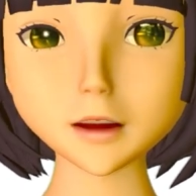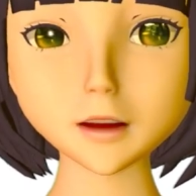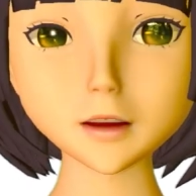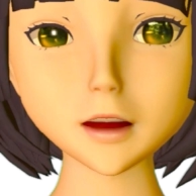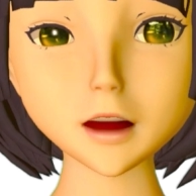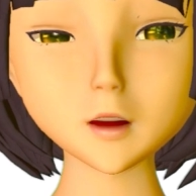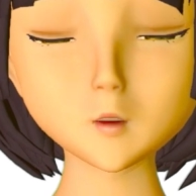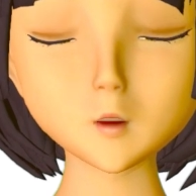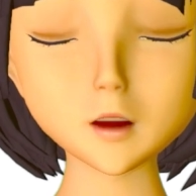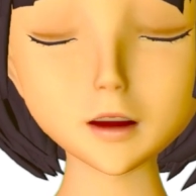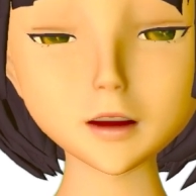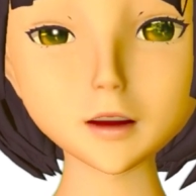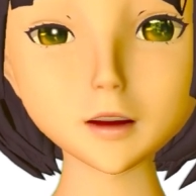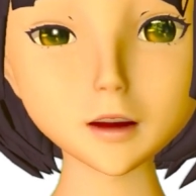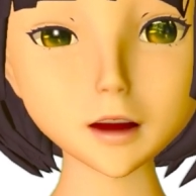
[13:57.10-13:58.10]
The
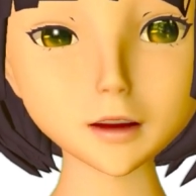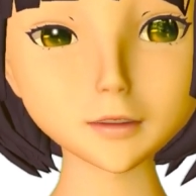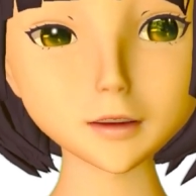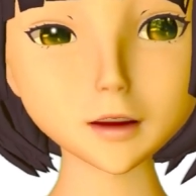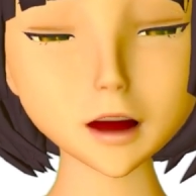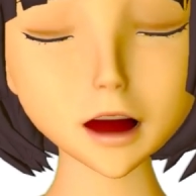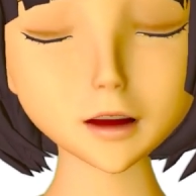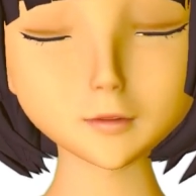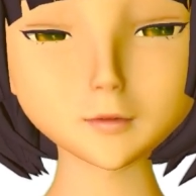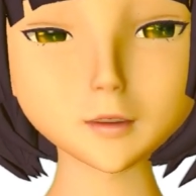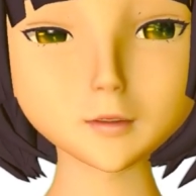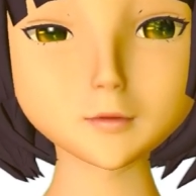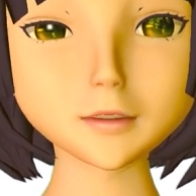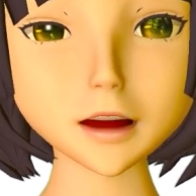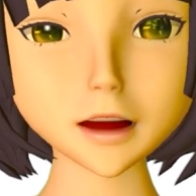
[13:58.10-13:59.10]
quantitative
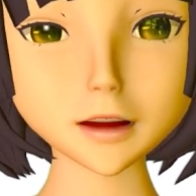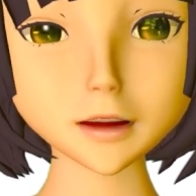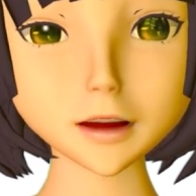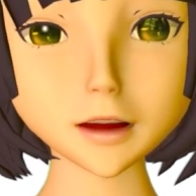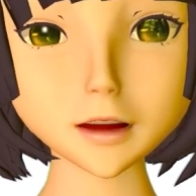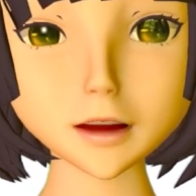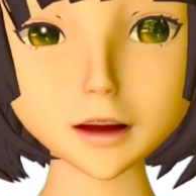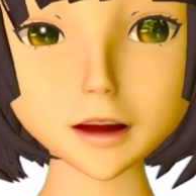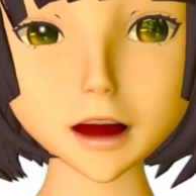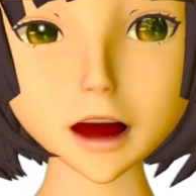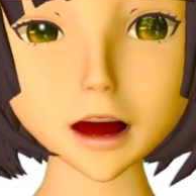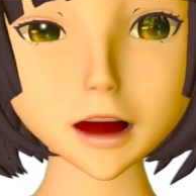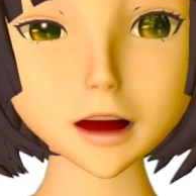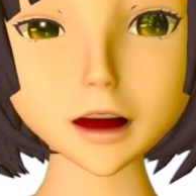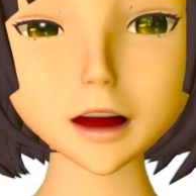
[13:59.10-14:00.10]
statement plus
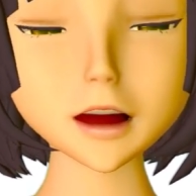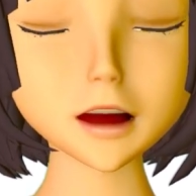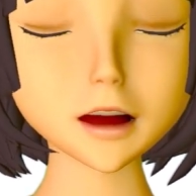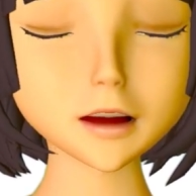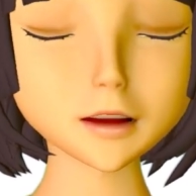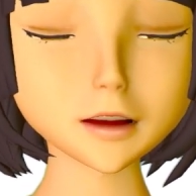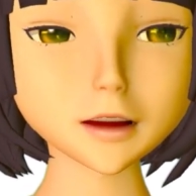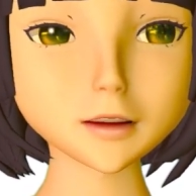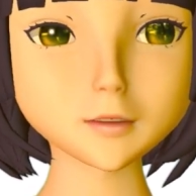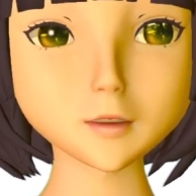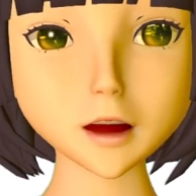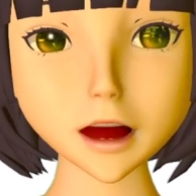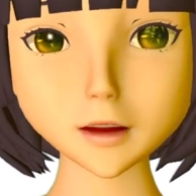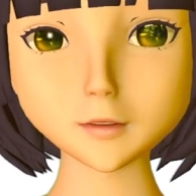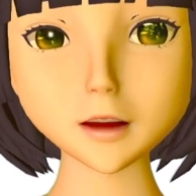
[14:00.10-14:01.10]
de is
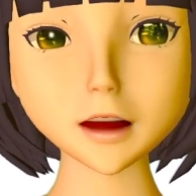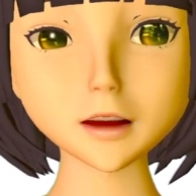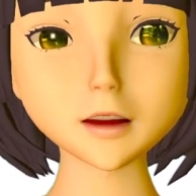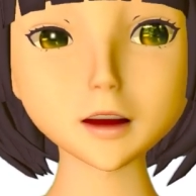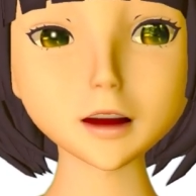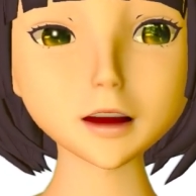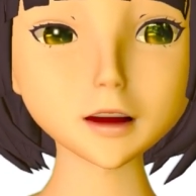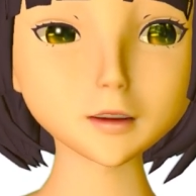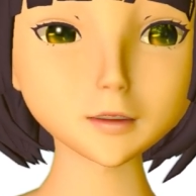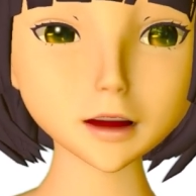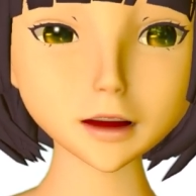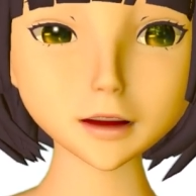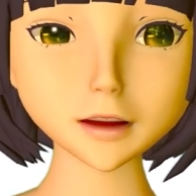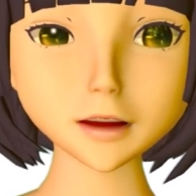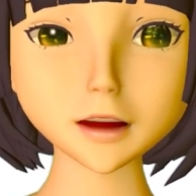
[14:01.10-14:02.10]
describing the
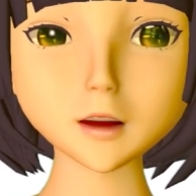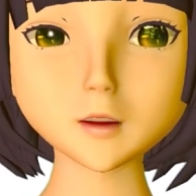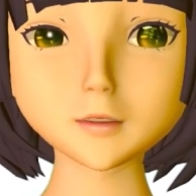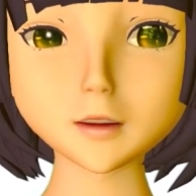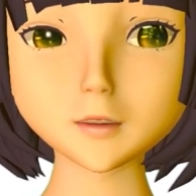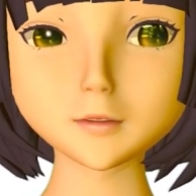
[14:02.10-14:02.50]
limits of the